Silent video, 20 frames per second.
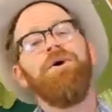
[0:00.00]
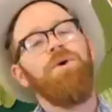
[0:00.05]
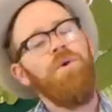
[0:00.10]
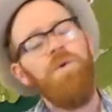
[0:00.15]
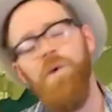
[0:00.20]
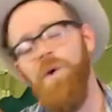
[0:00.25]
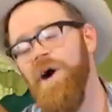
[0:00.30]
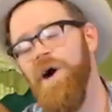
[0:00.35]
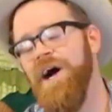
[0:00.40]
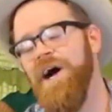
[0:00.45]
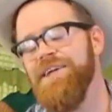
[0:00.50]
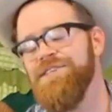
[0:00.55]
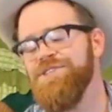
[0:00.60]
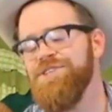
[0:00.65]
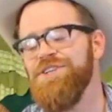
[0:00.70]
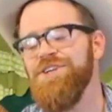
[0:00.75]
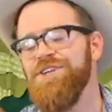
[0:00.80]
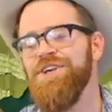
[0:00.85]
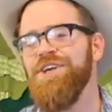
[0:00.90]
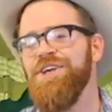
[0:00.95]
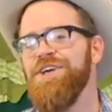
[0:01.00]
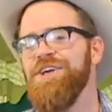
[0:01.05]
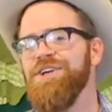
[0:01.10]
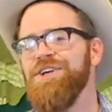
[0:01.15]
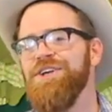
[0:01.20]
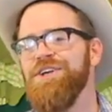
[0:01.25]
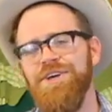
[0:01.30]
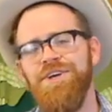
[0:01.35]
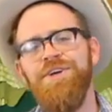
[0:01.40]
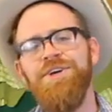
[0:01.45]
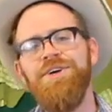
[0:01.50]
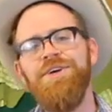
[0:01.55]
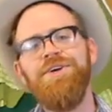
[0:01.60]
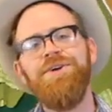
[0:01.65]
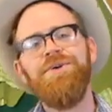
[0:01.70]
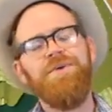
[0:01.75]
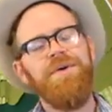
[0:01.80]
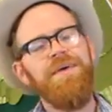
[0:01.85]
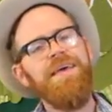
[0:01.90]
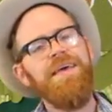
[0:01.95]
what you
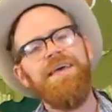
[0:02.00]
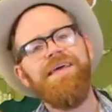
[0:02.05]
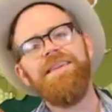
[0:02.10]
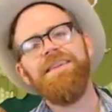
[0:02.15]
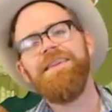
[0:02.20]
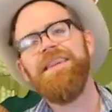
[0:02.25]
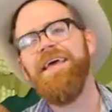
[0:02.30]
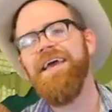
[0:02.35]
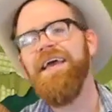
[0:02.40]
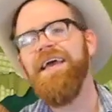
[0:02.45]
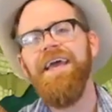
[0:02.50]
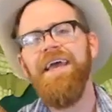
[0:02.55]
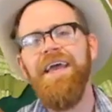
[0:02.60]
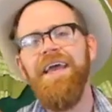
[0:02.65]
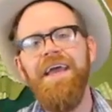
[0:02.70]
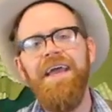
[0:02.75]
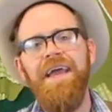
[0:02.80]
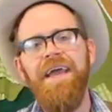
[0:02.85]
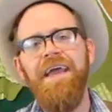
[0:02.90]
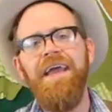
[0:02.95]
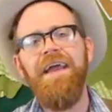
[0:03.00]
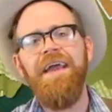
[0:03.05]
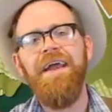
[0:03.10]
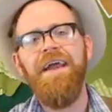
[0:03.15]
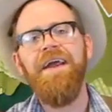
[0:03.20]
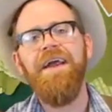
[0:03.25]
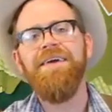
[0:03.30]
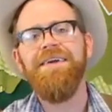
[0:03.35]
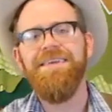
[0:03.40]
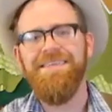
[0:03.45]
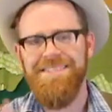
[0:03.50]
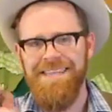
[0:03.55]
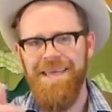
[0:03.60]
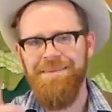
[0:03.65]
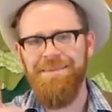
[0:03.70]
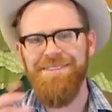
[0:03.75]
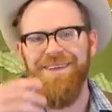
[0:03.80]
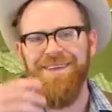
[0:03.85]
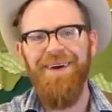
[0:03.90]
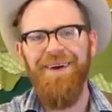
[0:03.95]
doing there? Same
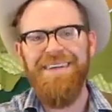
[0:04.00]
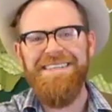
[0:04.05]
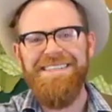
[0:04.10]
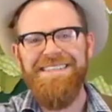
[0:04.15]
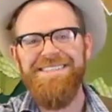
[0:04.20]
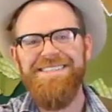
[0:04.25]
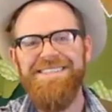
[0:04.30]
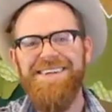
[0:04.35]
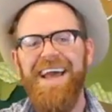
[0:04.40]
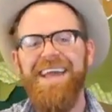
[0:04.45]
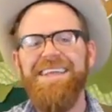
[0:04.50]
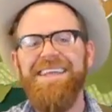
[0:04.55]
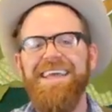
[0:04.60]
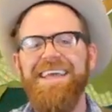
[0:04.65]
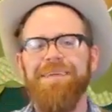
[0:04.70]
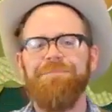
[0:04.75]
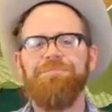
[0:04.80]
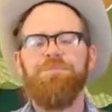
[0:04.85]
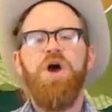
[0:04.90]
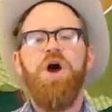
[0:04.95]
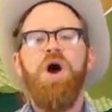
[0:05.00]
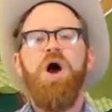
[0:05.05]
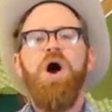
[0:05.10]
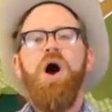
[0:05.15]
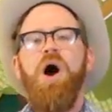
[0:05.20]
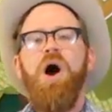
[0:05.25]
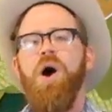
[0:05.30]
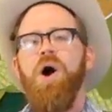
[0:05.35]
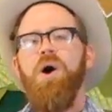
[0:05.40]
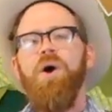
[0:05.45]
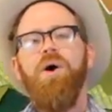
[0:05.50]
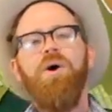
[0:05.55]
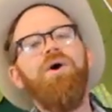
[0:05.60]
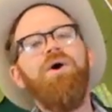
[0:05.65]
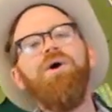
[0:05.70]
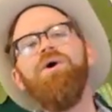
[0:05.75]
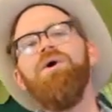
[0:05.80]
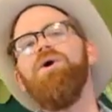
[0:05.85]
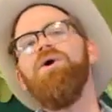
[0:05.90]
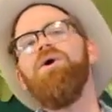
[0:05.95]
as always, let's try it again.
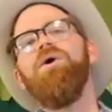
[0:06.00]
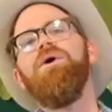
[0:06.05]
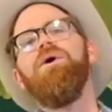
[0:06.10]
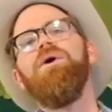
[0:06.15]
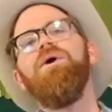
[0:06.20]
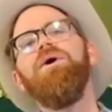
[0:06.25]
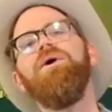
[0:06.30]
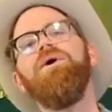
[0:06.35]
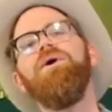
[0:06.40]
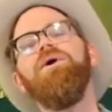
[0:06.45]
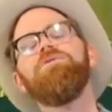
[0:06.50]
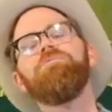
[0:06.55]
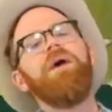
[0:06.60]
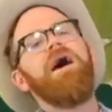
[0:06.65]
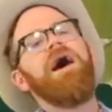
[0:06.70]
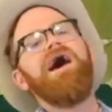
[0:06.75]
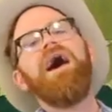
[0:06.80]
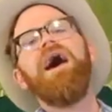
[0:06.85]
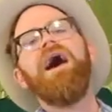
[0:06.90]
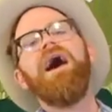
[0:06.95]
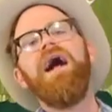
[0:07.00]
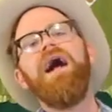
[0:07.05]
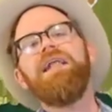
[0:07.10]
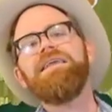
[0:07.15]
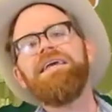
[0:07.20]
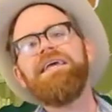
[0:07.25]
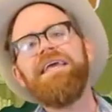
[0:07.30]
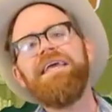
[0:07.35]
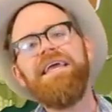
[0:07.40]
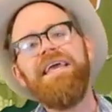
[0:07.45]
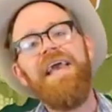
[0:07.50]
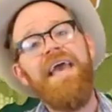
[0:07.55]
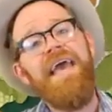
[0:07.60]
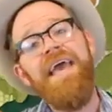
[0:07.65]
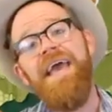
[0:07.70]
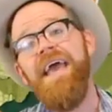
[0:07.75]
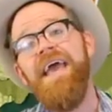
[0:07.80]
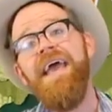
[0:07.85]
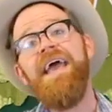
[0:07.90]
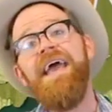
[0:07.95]
Old Molly
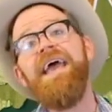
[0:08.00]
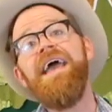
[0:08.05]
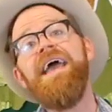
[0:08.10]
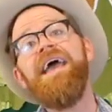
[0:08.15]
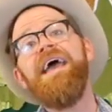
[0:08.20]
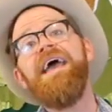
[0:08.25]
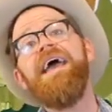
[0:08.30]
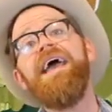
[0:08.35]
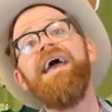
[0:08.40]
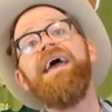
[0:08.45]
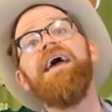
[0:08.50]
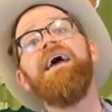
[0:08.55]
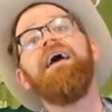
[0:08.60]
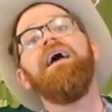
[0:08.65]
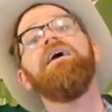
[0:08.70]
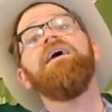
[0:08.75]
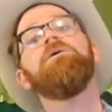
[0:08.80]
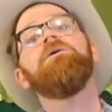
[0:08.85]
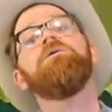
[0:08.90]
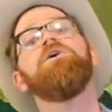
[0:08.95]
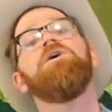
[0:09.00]
Hare,